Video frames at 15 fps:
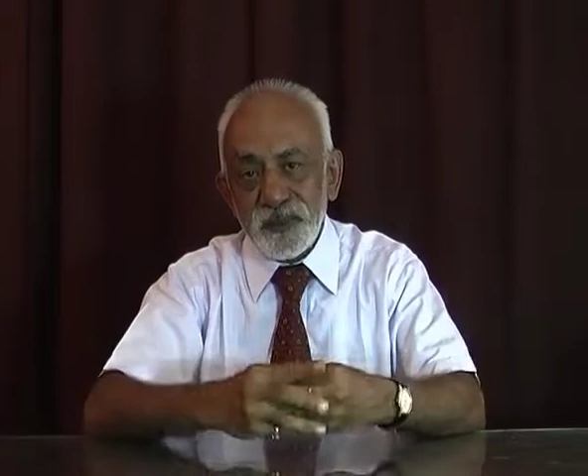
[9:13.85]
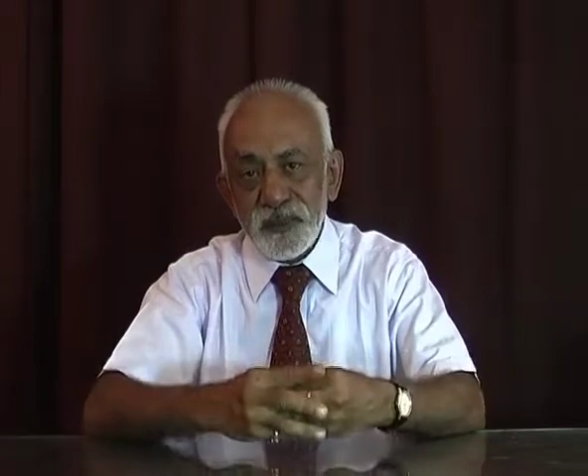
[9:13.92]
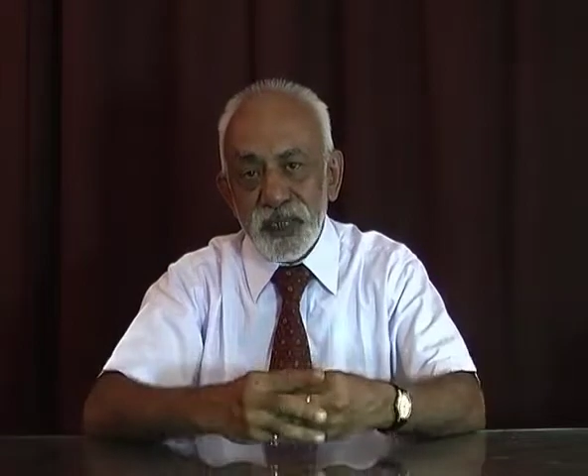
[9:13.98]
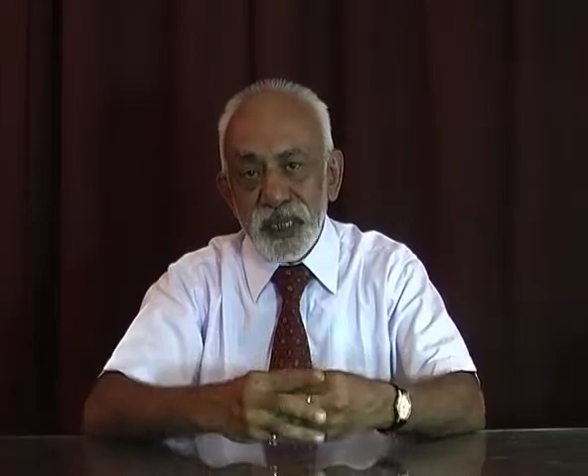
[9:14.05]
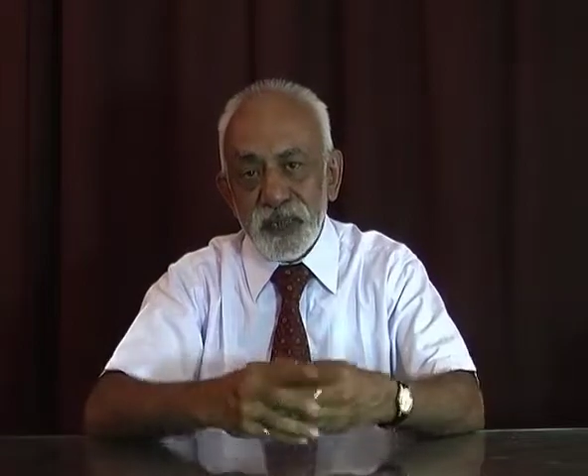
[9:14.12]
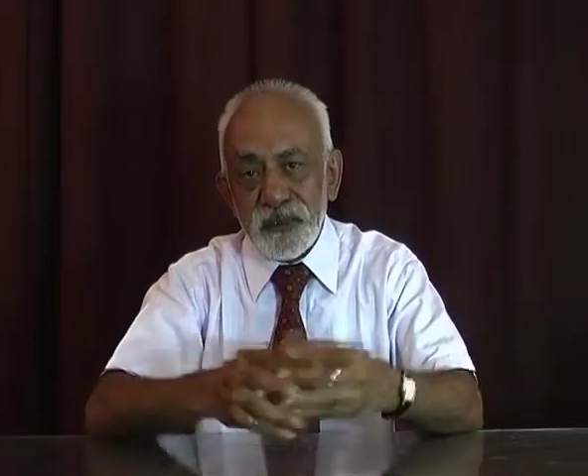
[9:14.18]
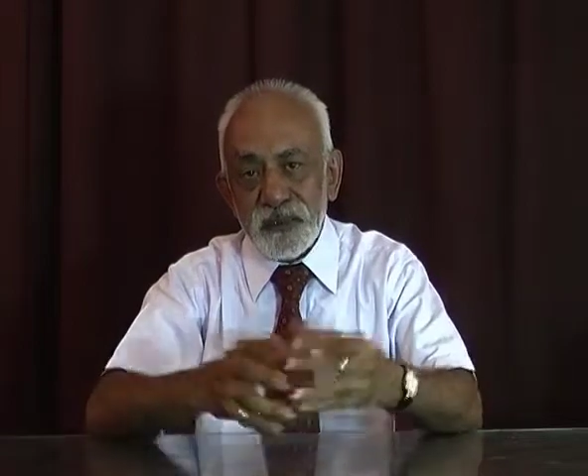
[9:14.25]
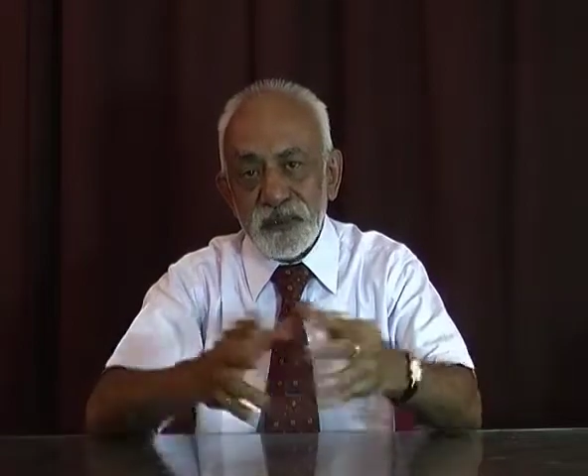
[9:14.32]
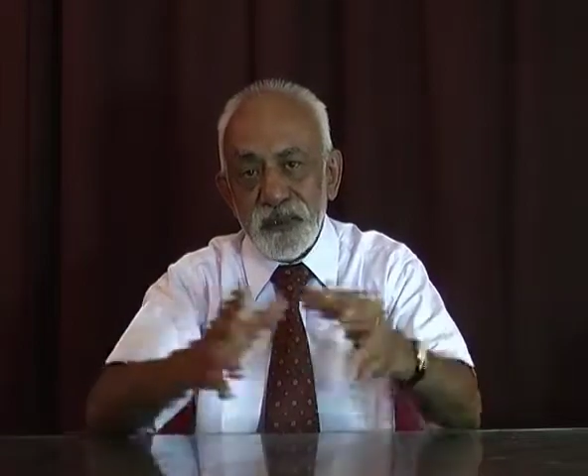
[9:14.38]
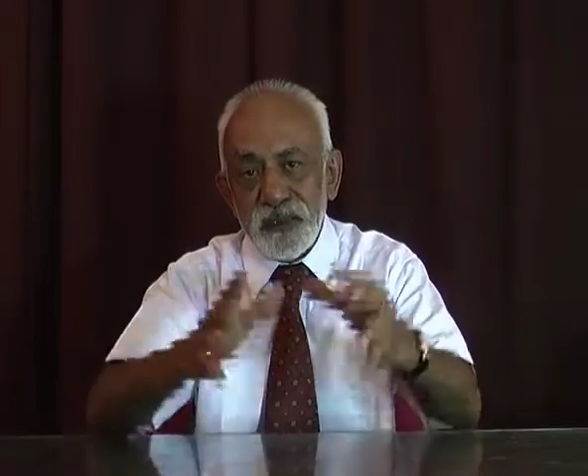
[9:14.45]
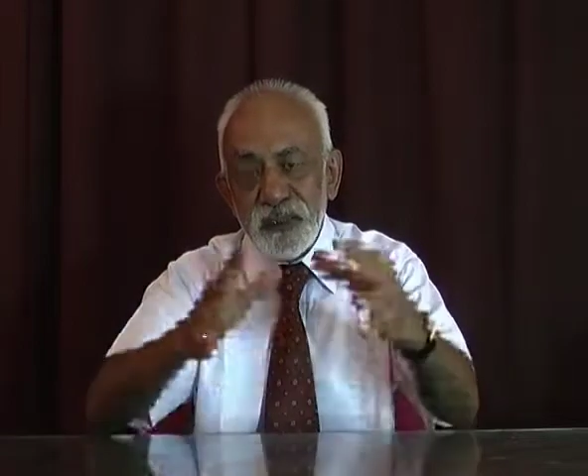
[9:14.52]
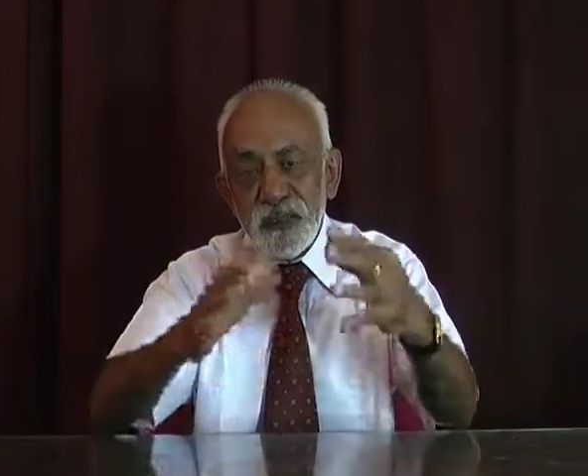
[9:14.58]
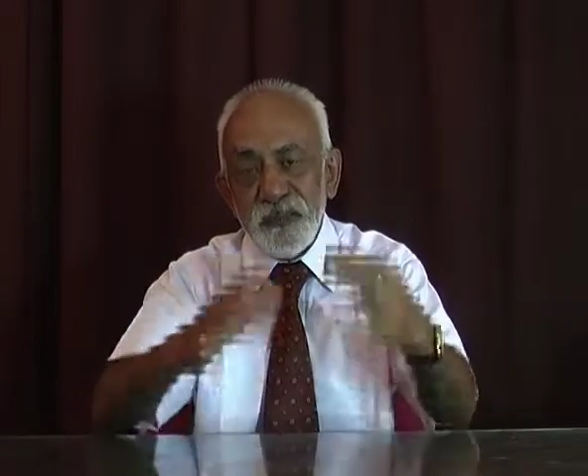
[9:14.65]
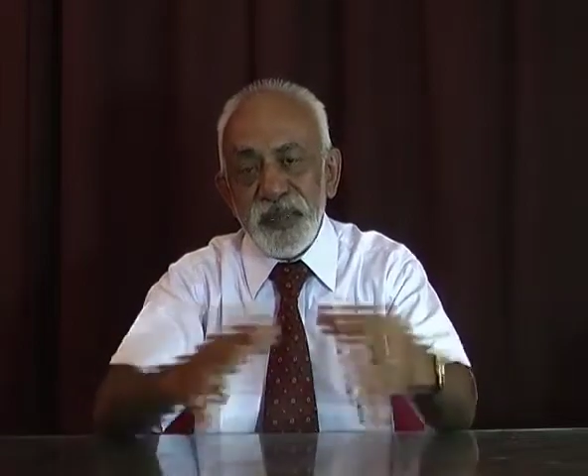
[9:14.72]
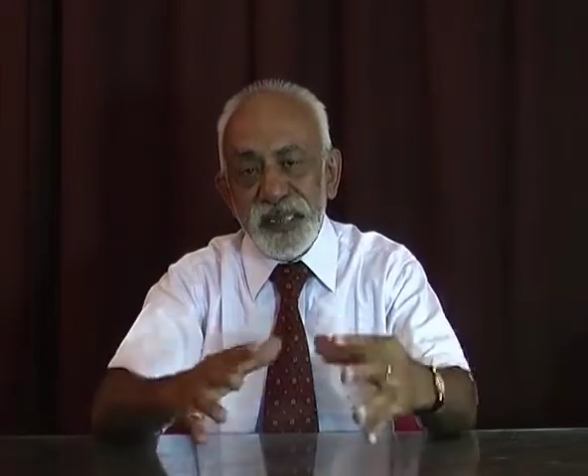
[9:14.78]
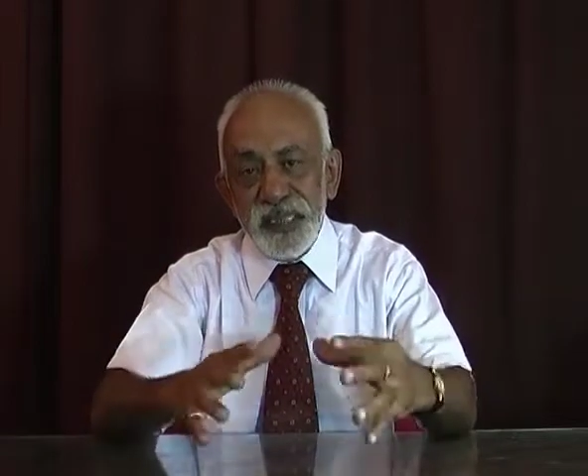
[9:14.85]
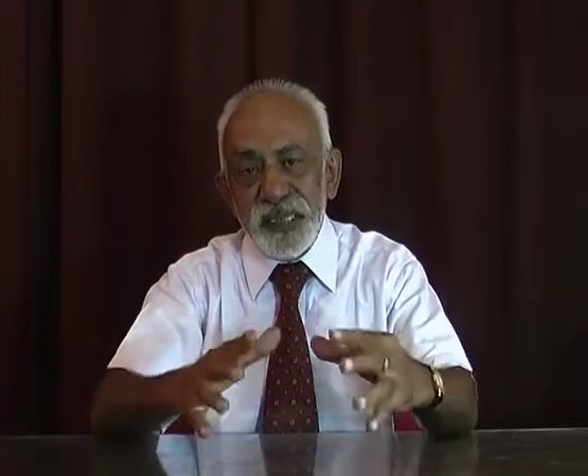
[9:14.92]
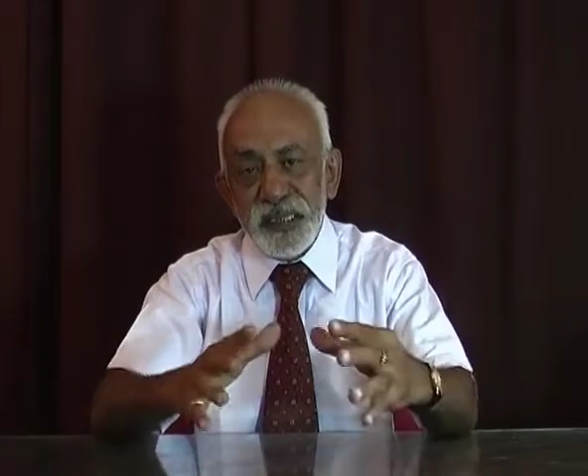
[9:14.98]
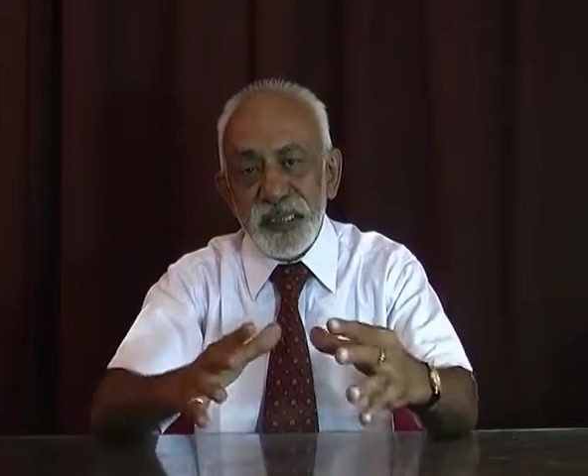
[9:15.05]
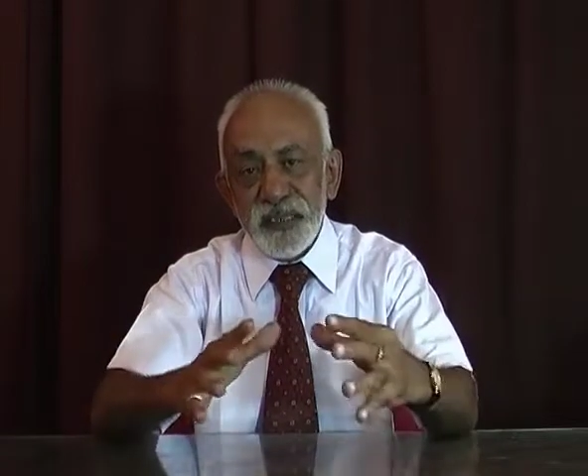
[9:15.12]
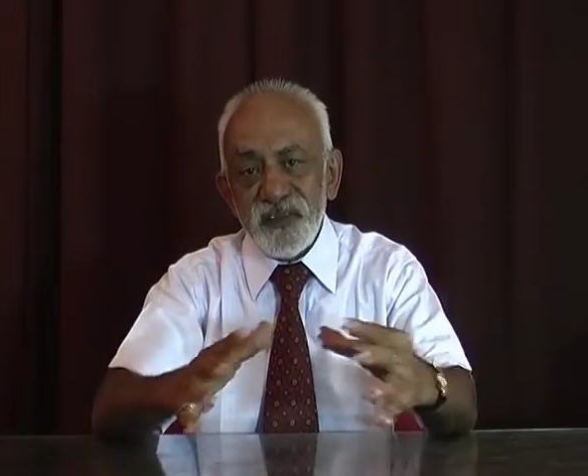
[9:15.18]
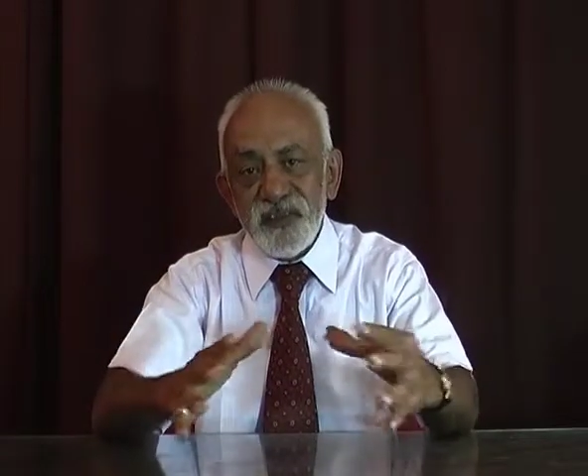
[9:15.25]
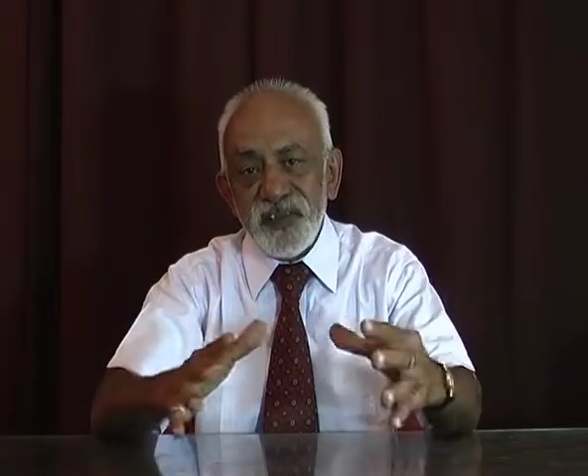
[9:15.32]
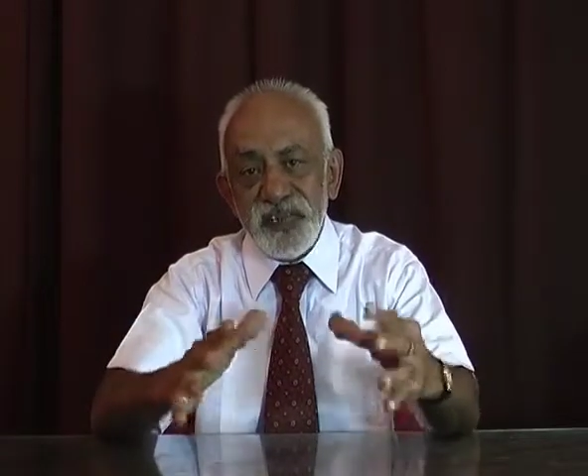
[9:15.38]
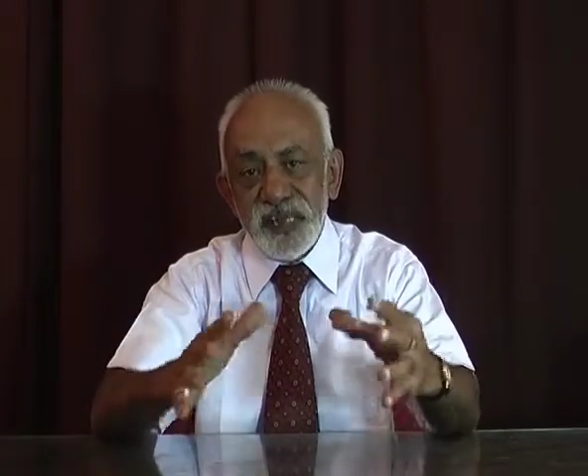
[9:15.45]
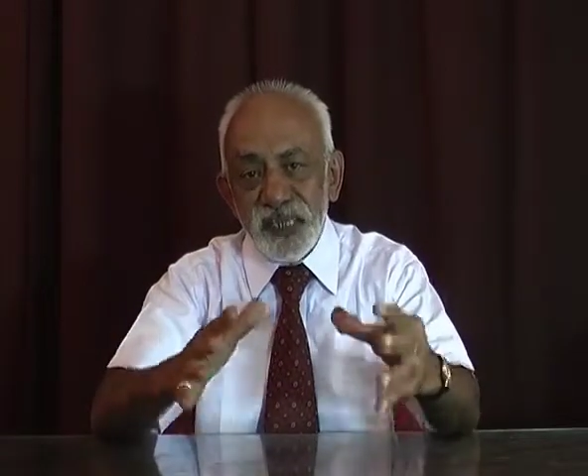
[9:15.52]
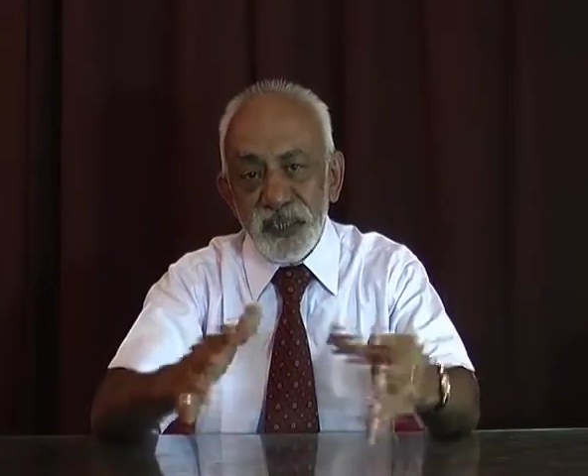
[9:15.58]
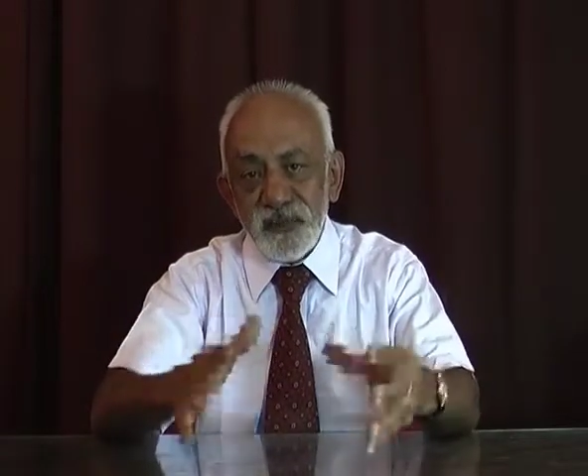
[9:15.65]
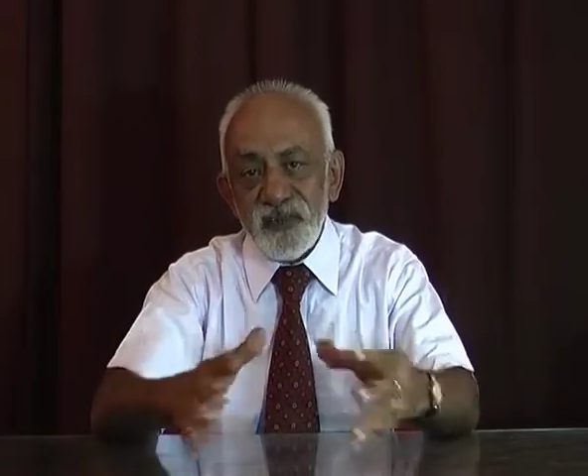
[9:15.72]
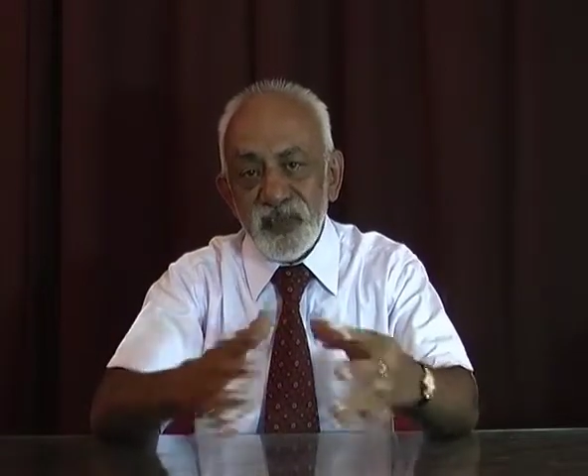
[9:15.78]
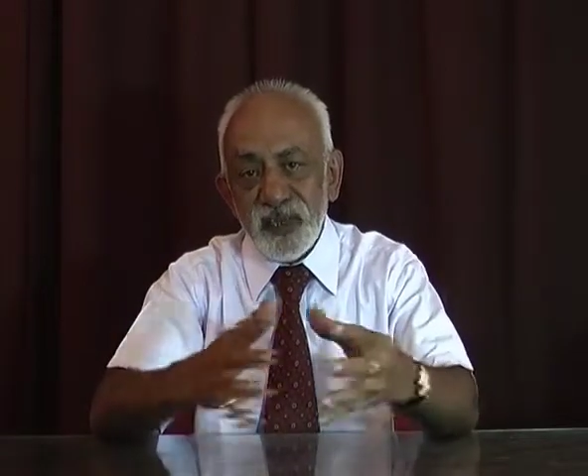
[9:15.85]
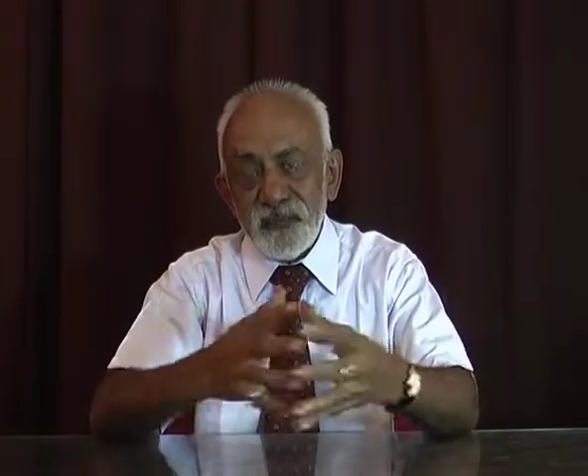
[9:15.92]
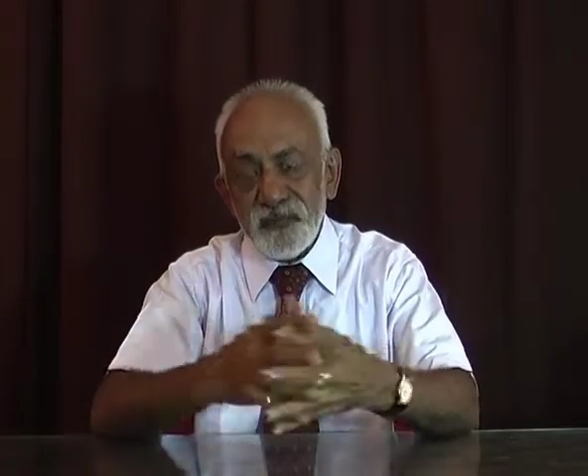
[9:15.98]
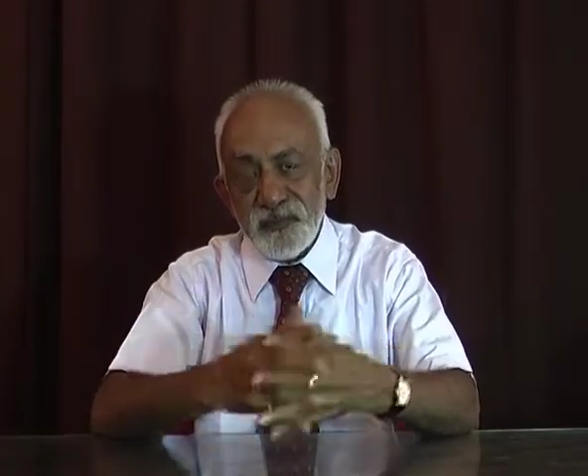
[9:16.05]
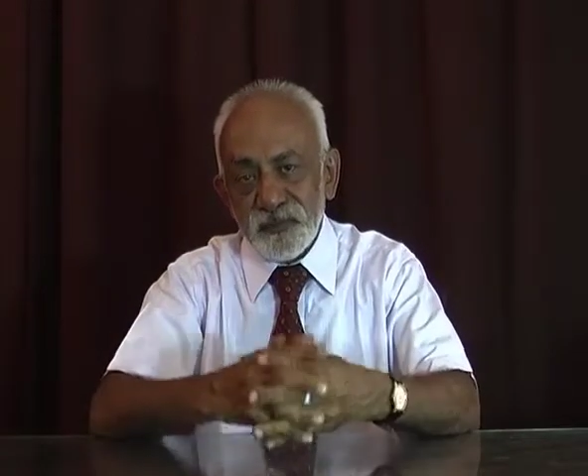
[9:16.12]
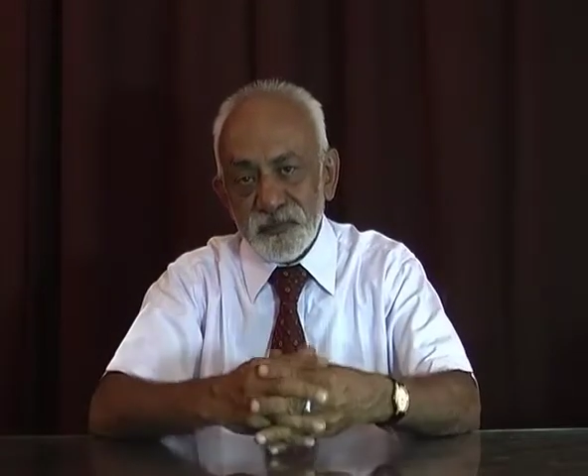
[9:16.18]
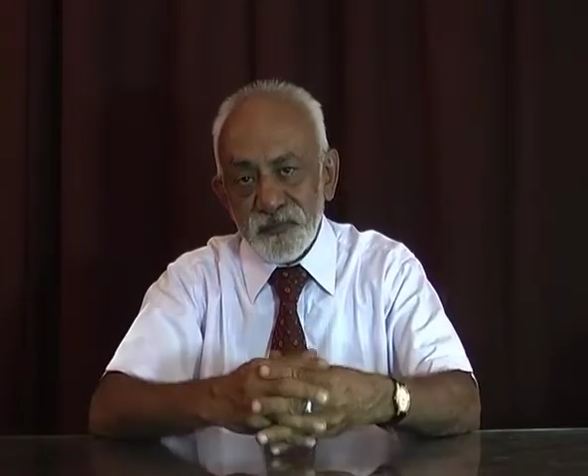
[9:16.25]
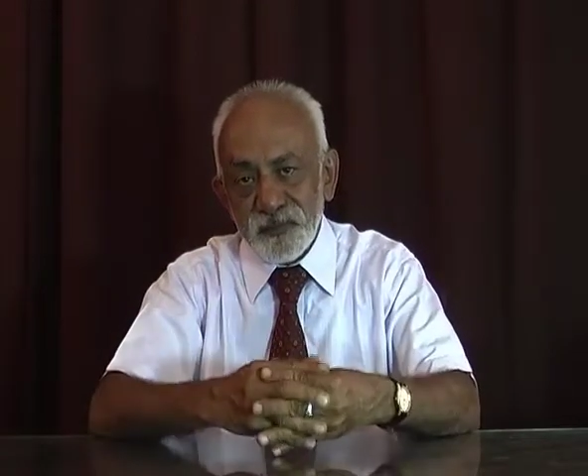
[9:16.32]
that the material is indeed safe.